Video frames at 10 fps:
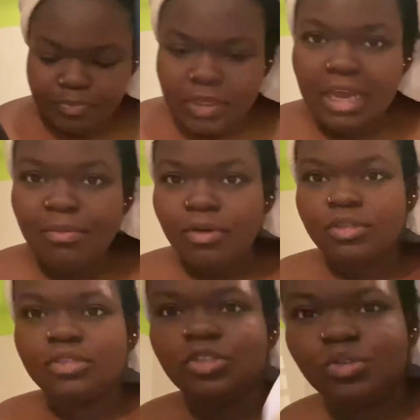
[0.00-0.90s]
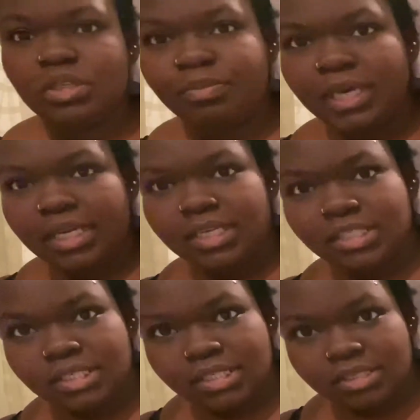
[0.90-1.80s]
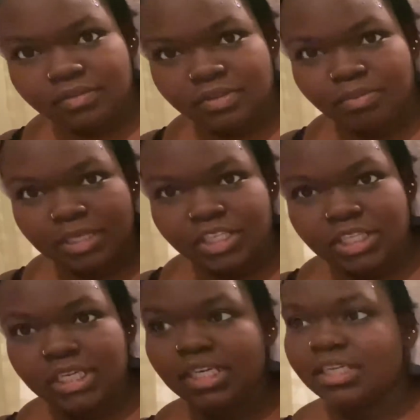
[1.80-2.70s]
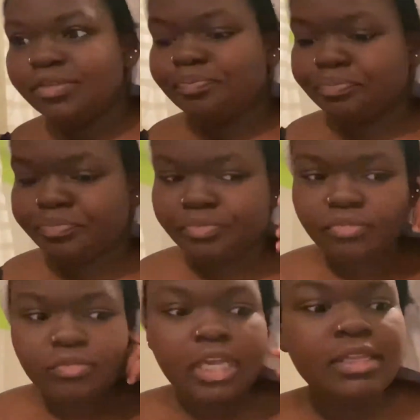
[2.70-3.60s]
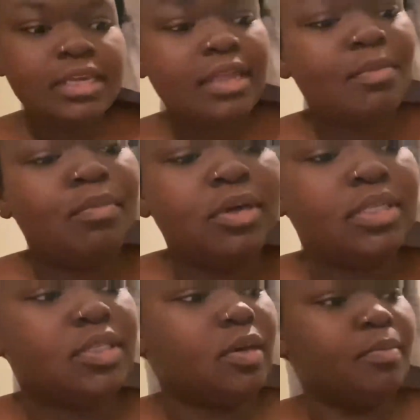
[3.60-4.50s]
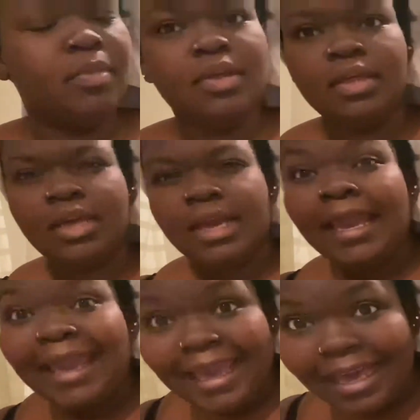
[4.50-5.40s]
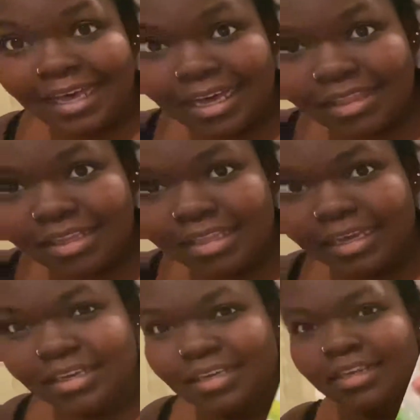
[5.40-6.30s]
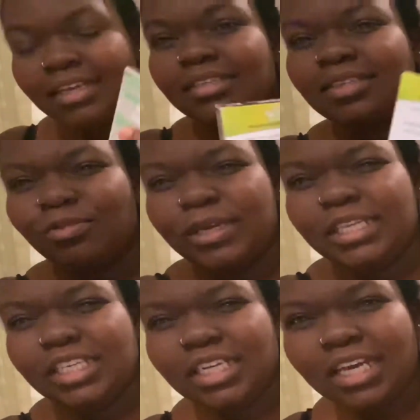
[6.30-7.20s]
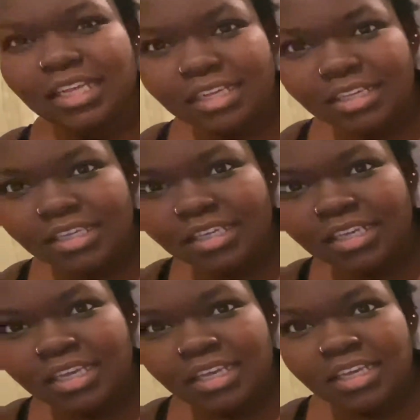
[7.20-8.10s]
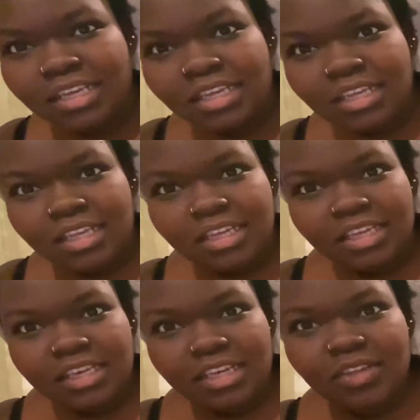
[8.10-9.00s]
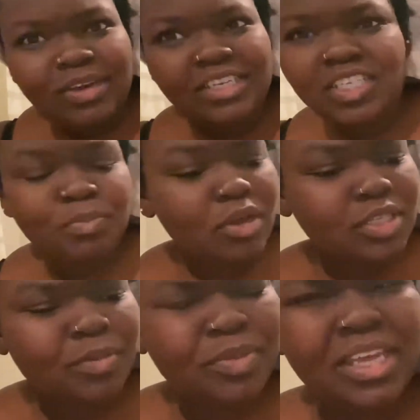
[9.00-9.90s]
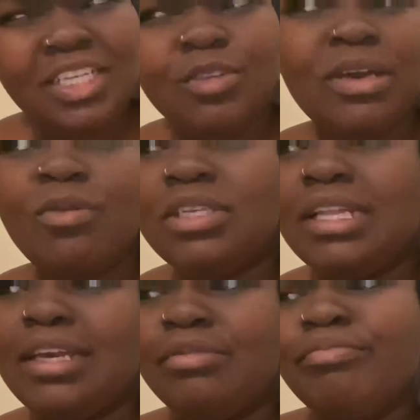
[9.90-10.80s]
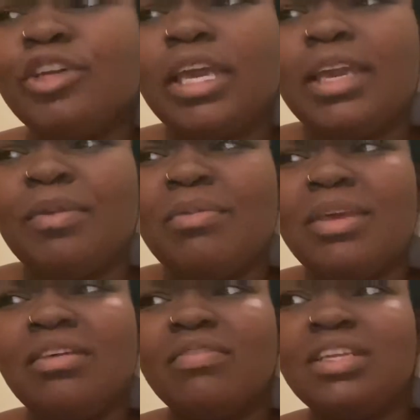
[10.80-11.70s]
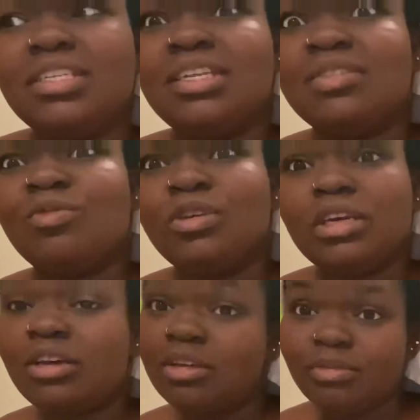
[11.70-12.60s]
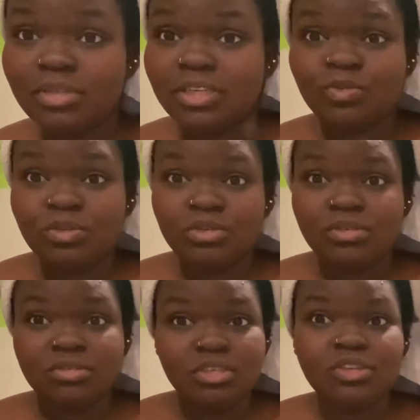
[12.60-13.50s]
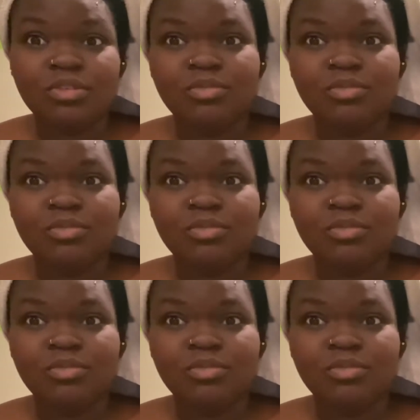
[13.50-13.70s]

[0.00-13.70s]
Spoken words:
I bought 3 packages of the bleaching color. Then I bought some hair color, like it's a reddish color. You know, I just bought some things where I was like, okay, maybe if this doesn't work out, this will, you know,